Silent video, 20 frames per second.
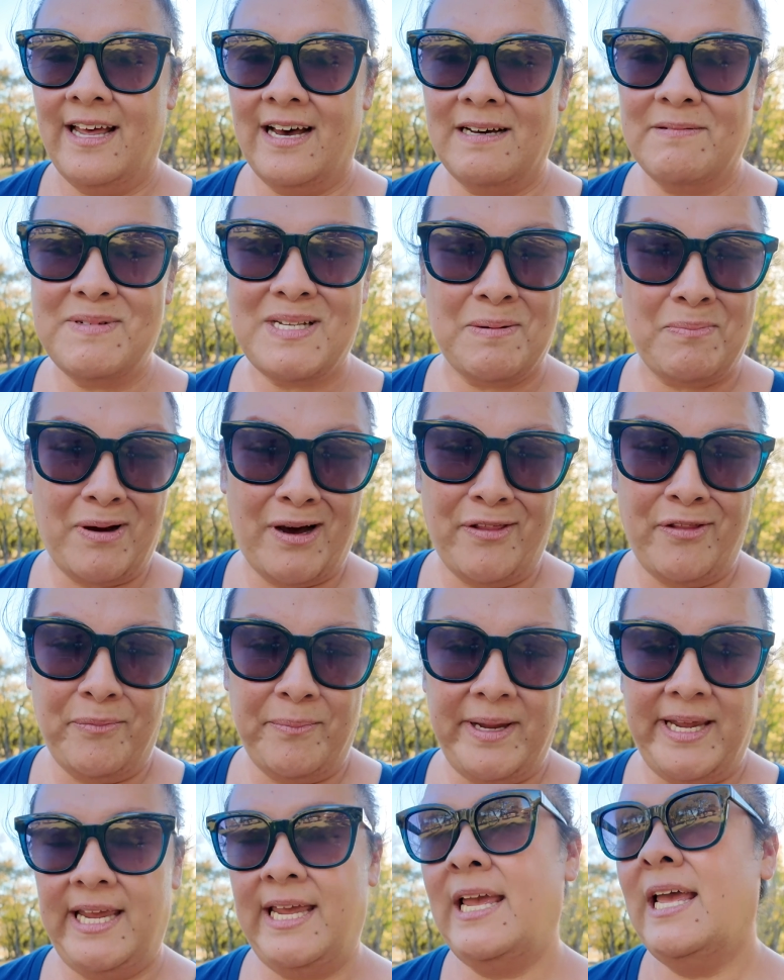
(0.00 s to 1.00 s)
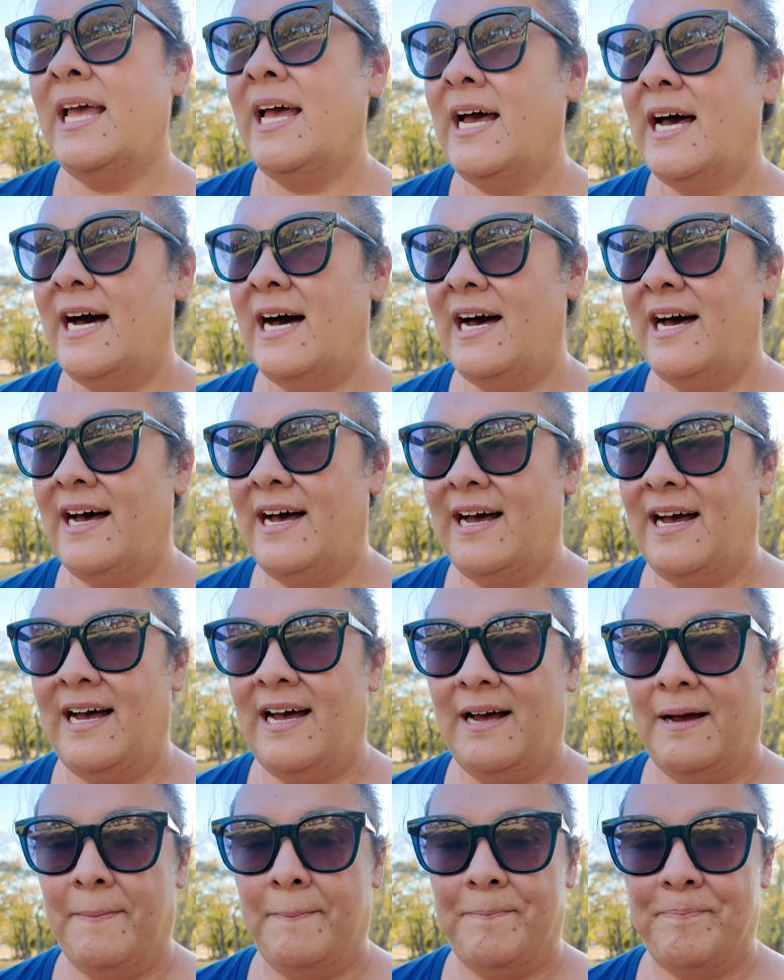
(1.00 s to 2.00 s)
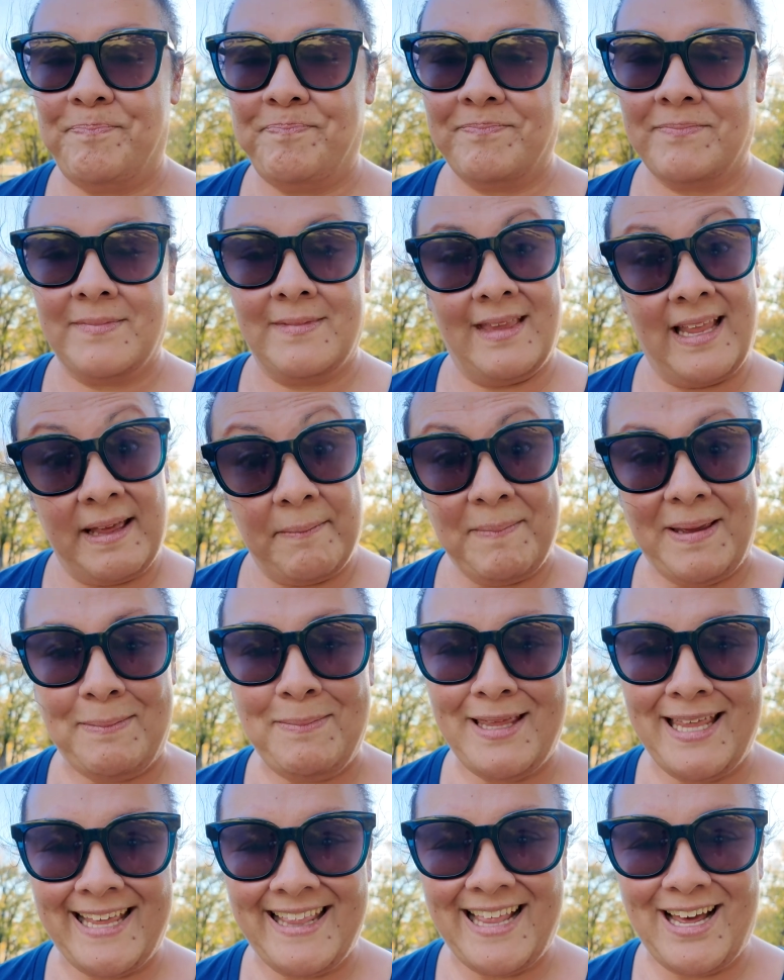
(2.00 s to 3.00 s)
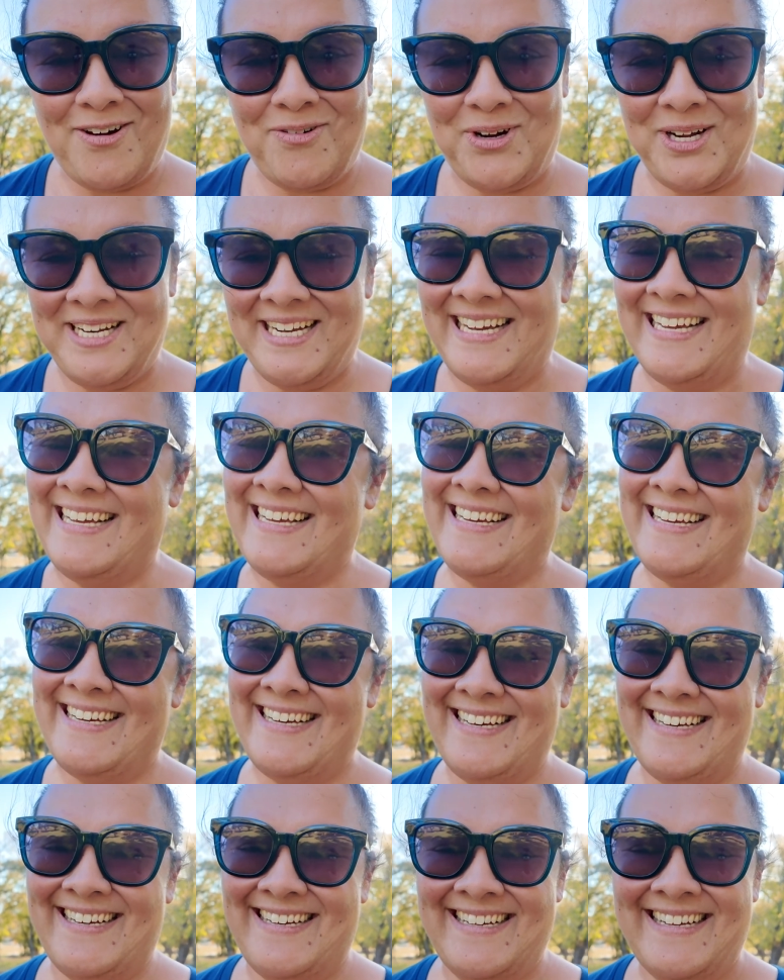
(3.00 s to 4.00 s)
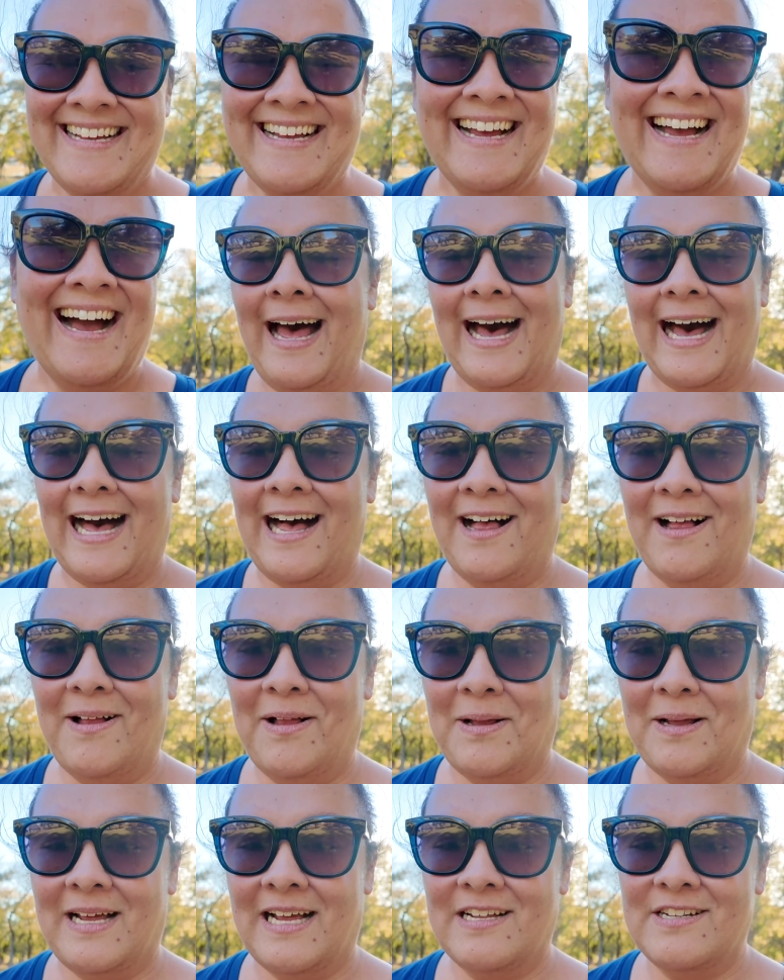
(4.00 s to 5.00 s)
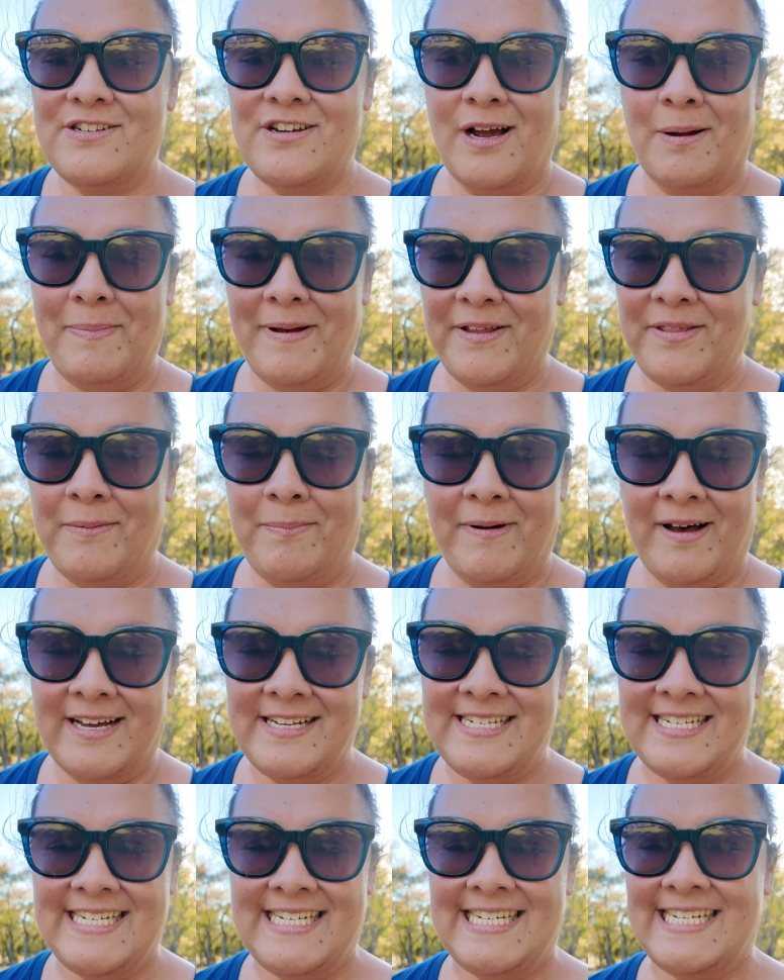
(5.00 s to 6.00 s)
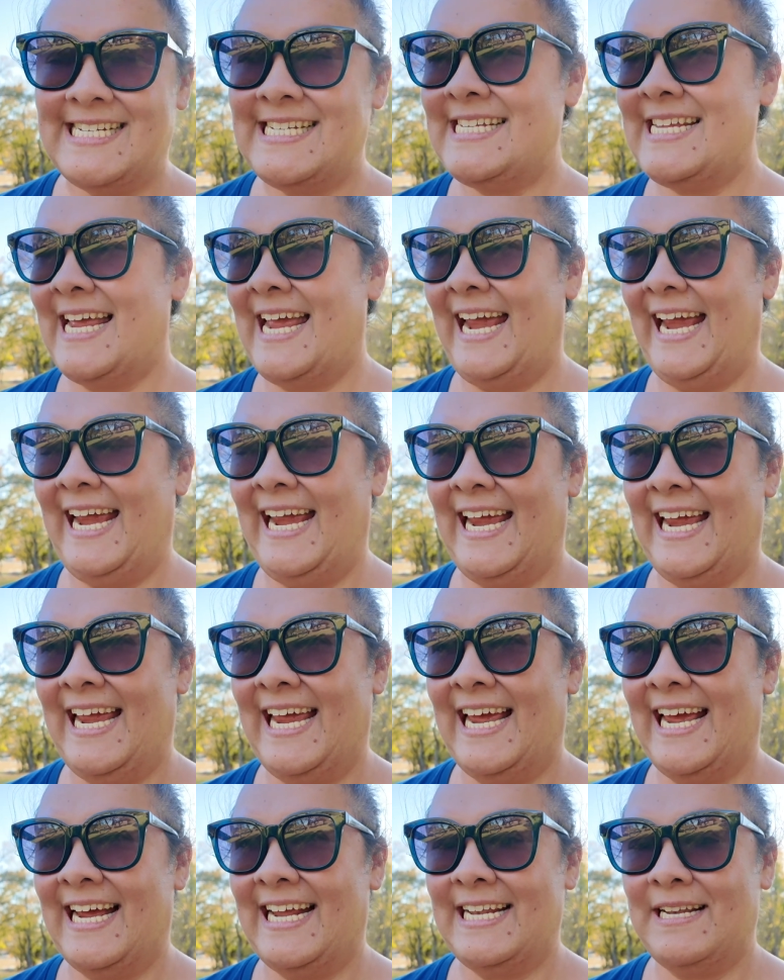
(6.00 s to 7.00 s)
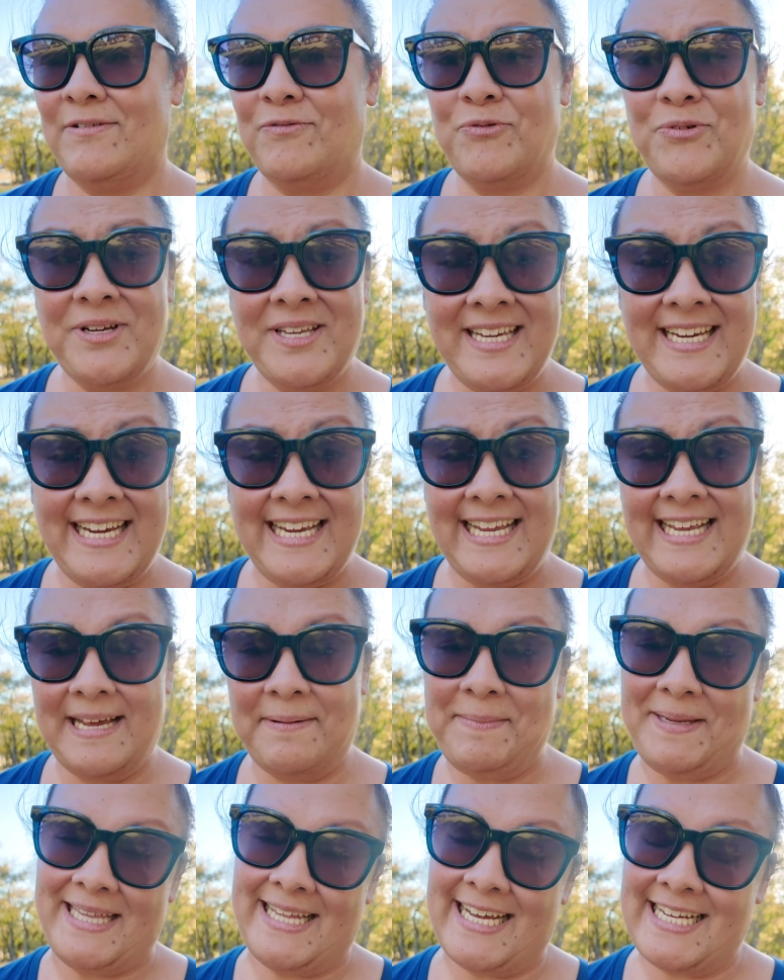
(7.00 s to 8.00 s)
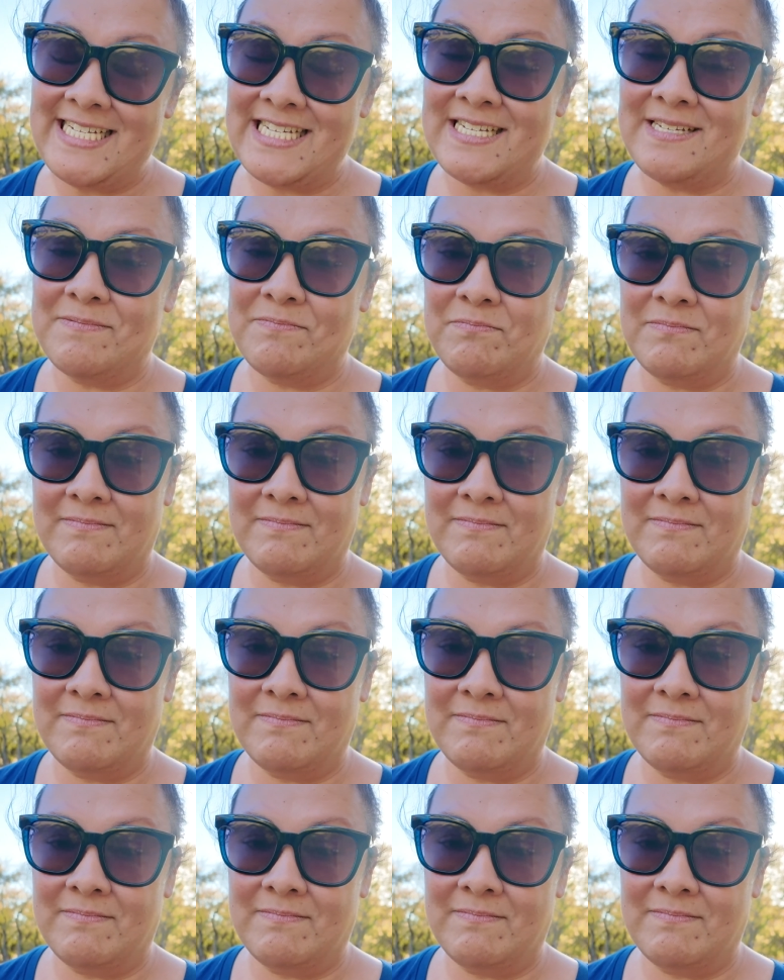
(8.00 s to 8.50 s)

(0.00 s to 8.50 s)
that bother me, like maybe like that one. I'll chop out the pauses, and really, I mean, that's